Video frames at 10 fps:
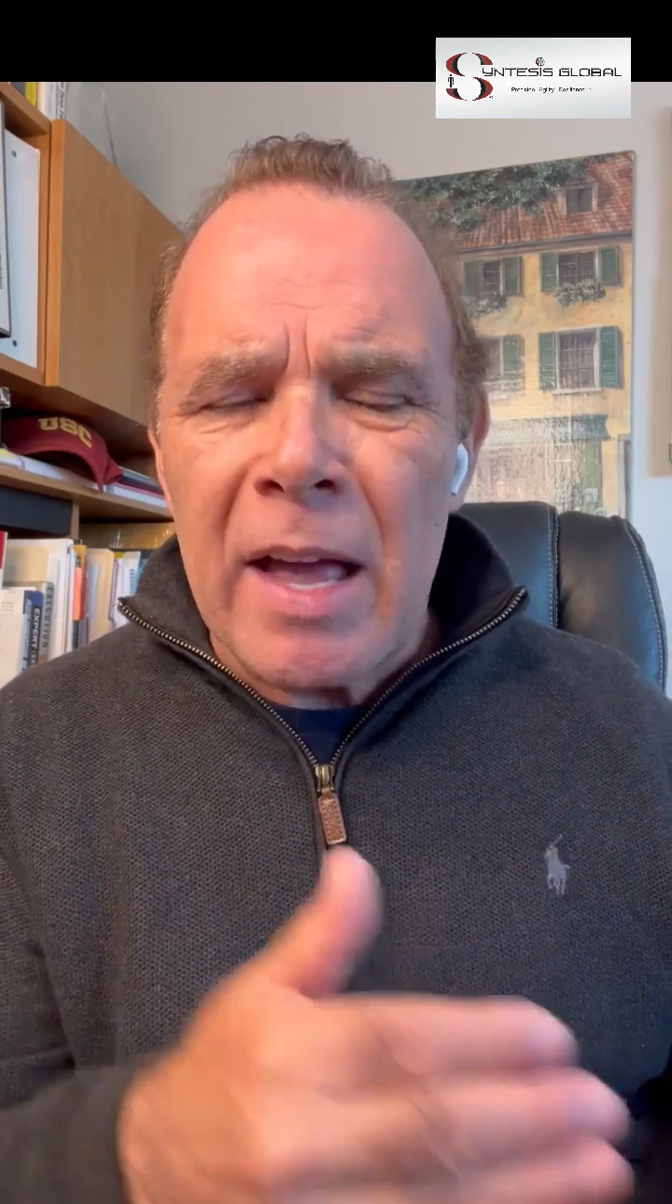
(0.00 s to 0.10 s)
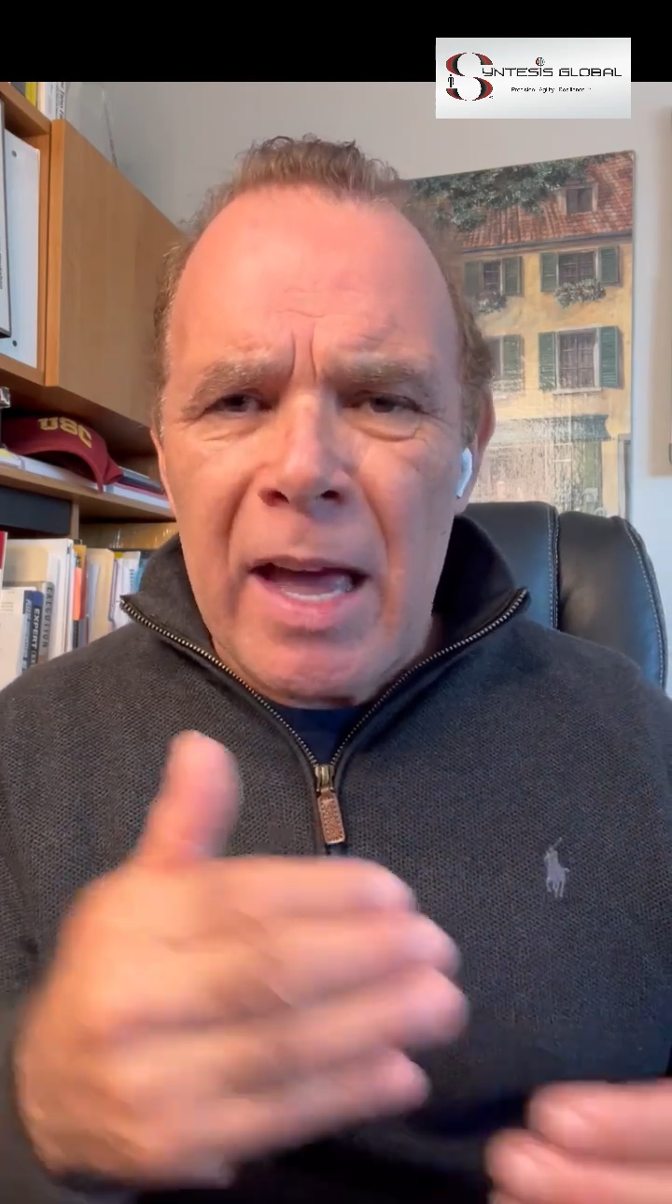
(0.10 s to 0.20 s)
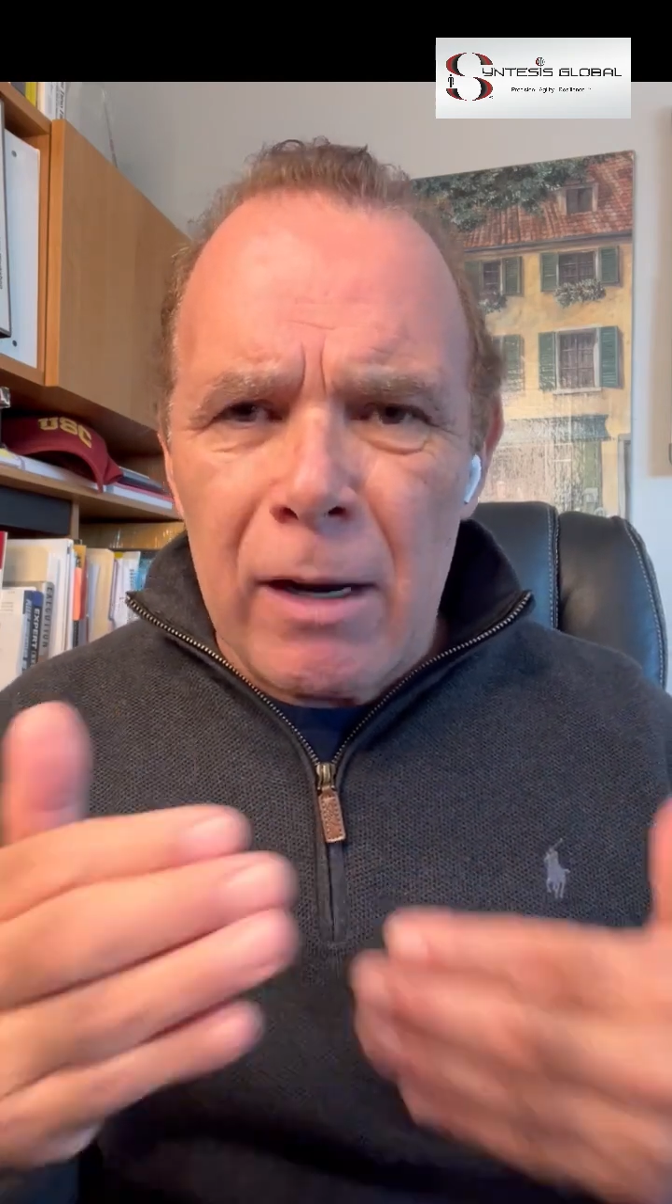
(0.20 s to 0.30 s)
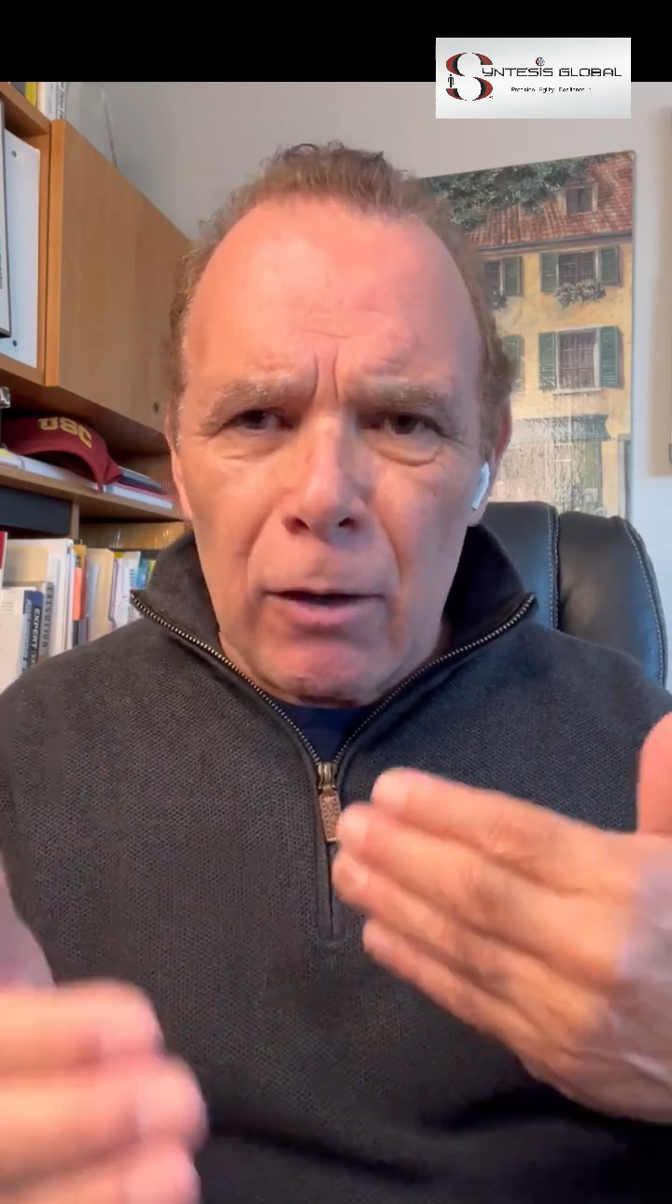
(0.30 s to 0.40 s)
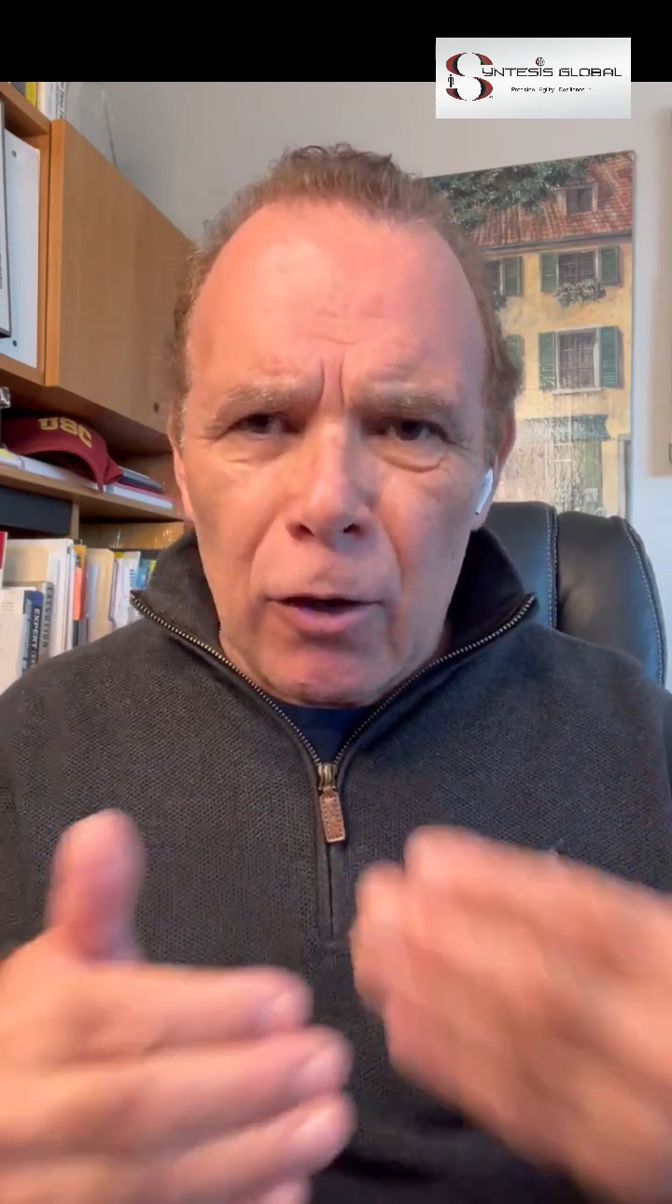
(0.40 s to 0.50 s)

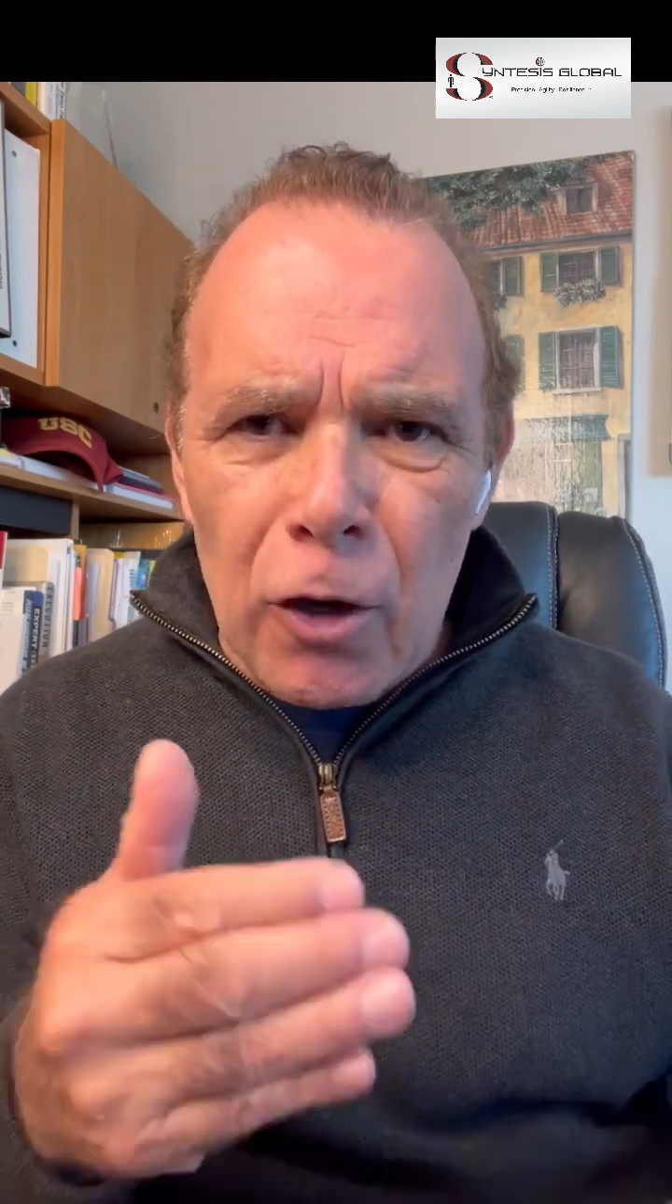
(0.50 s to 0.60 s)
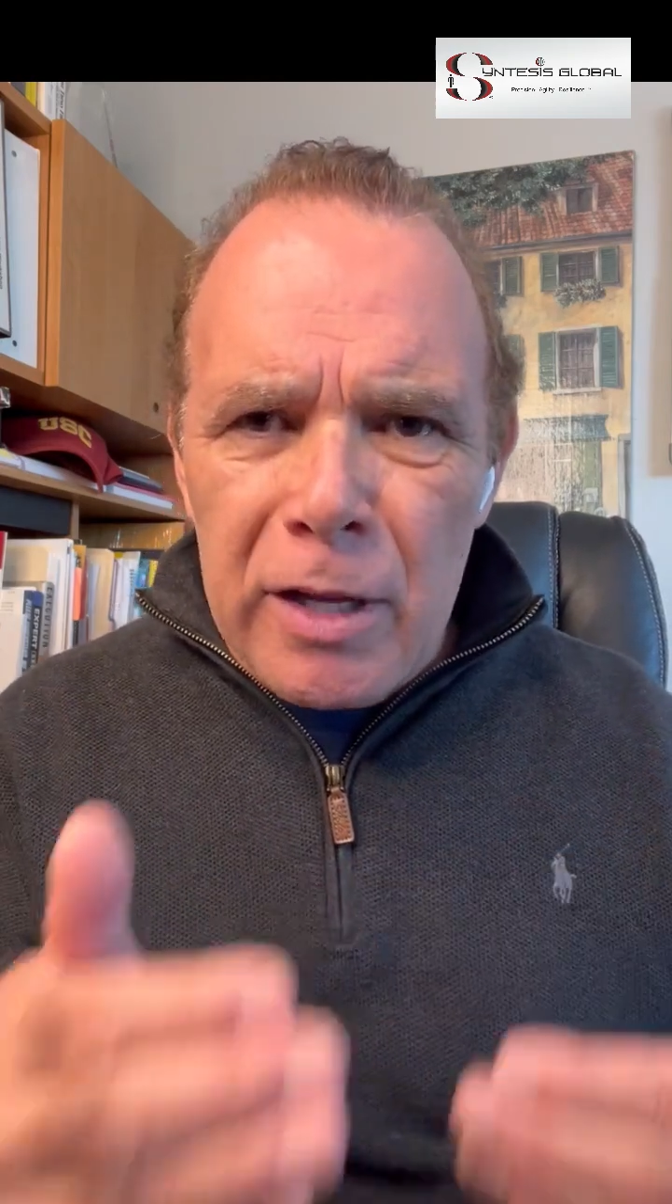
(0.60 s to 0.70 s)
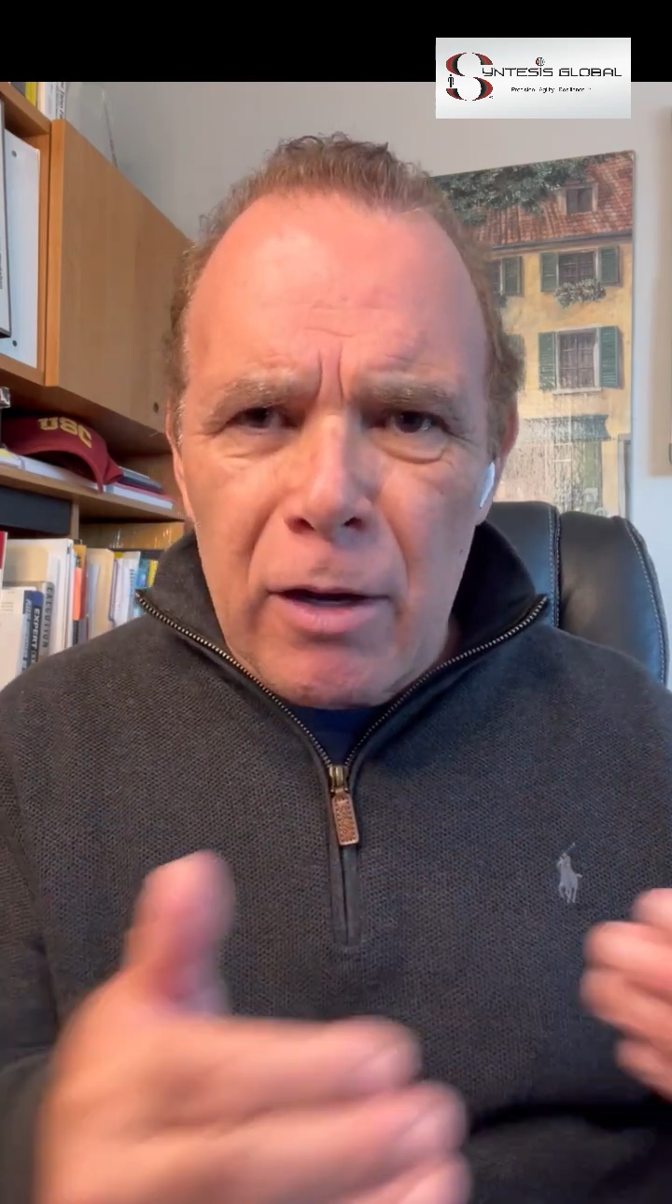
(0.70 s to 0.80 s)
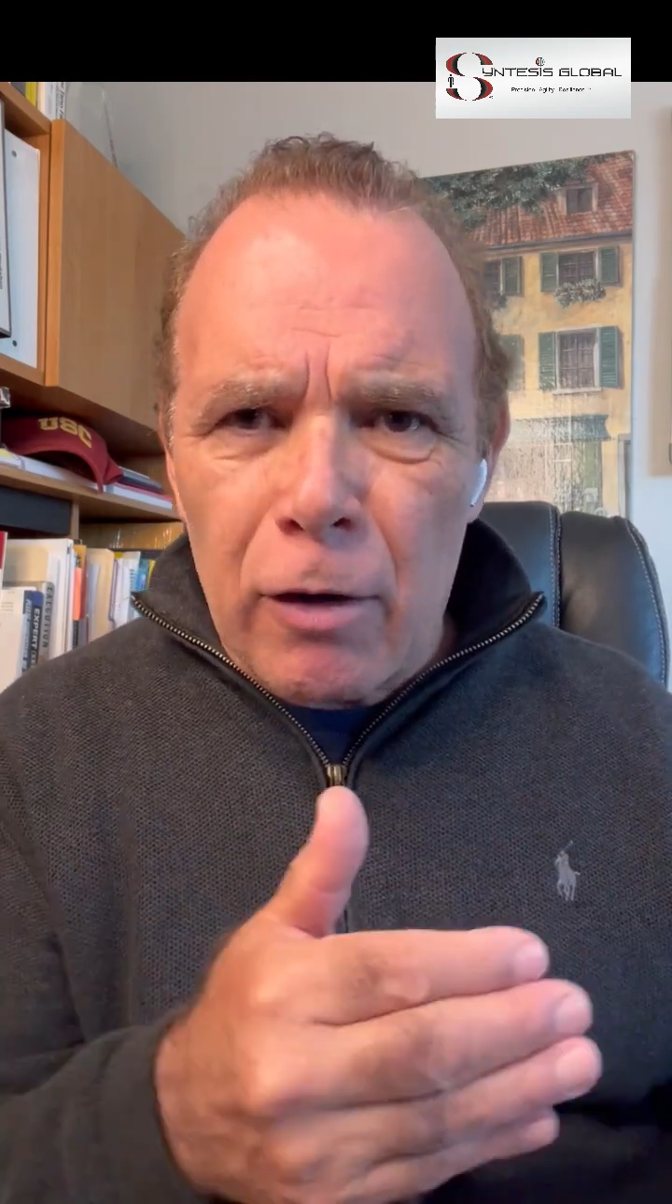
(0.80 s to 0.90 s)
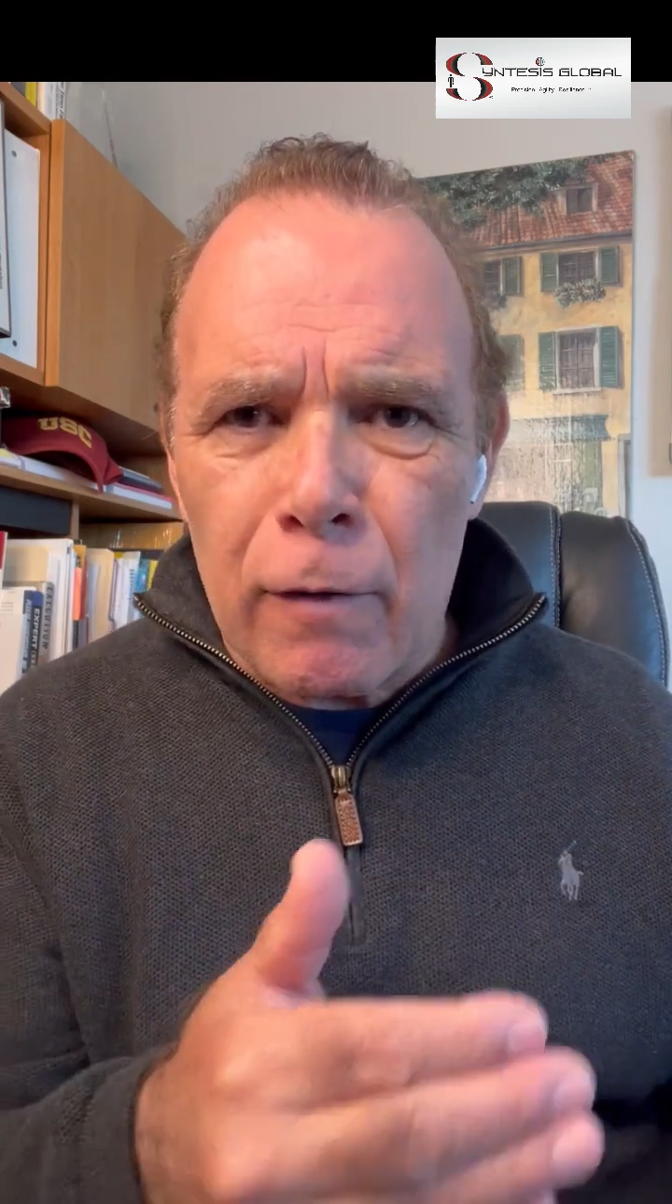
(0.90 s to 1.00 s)
and
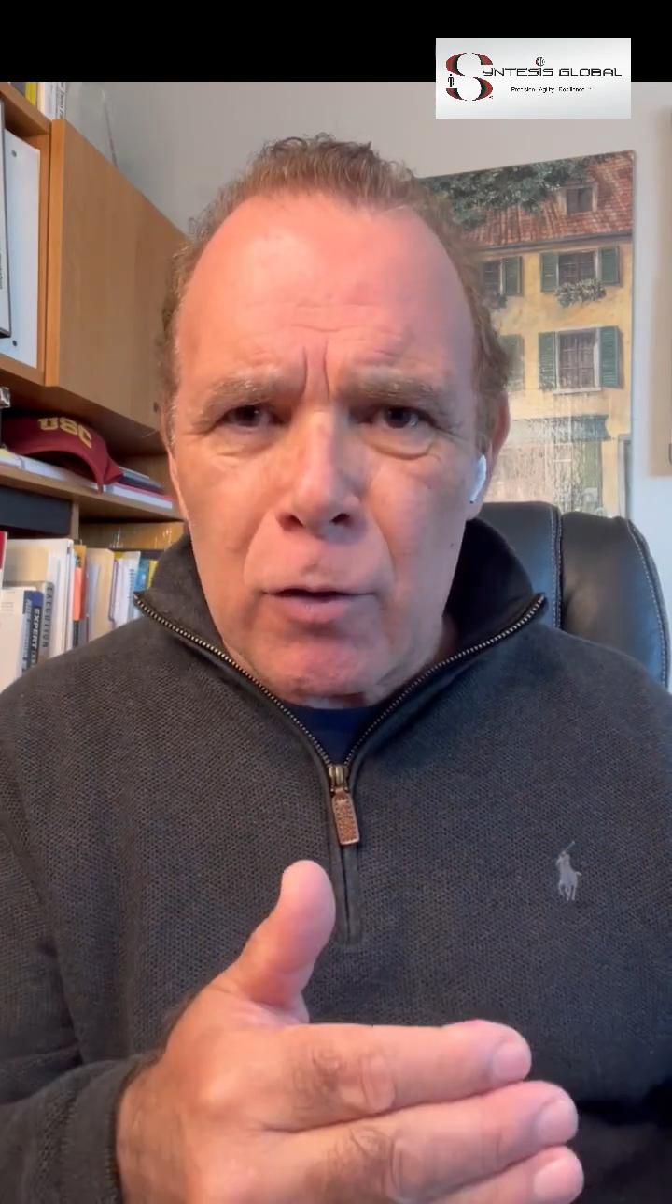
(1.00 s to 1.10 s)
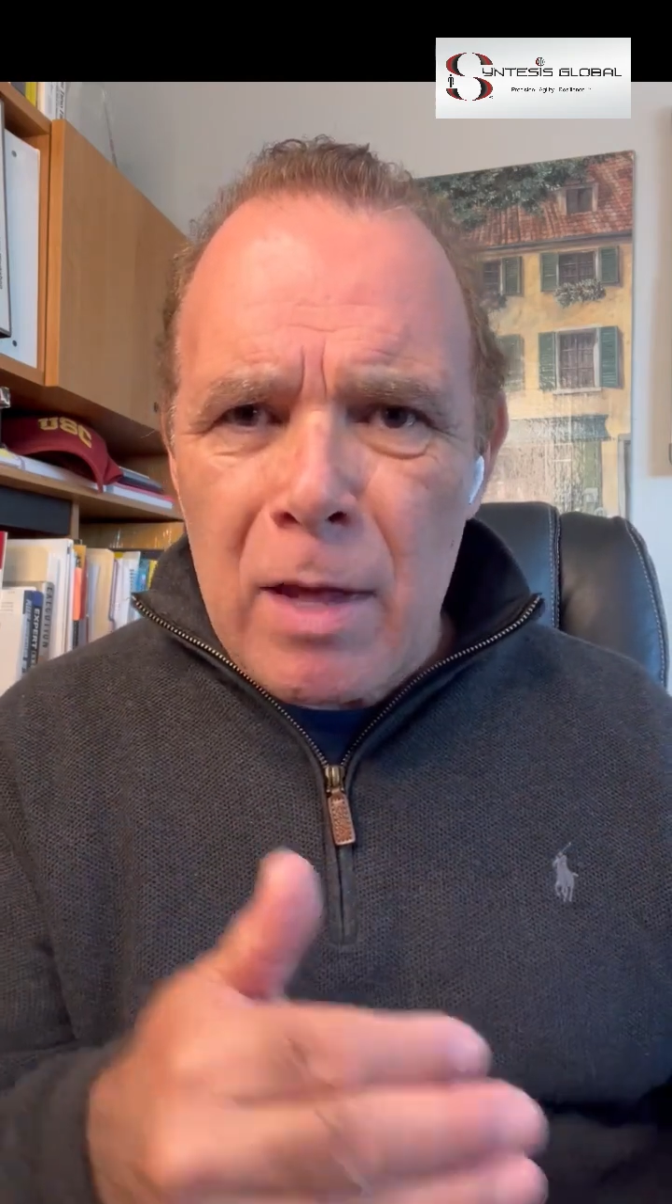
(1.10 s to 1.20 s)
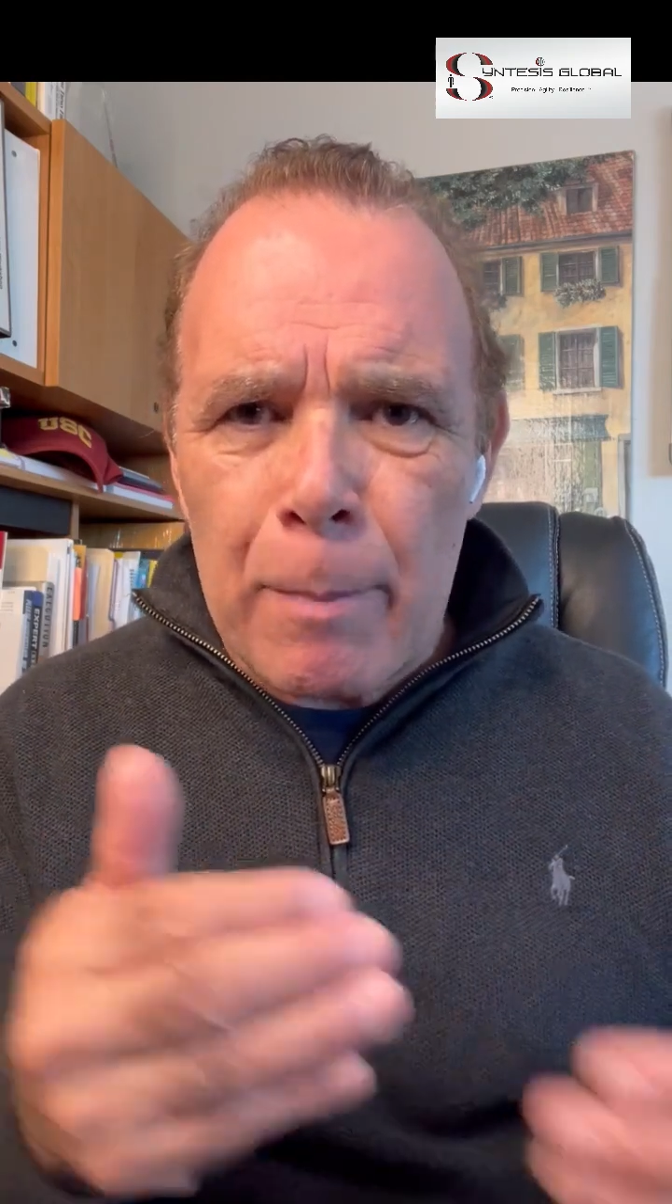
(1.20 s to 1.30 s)
learning curve so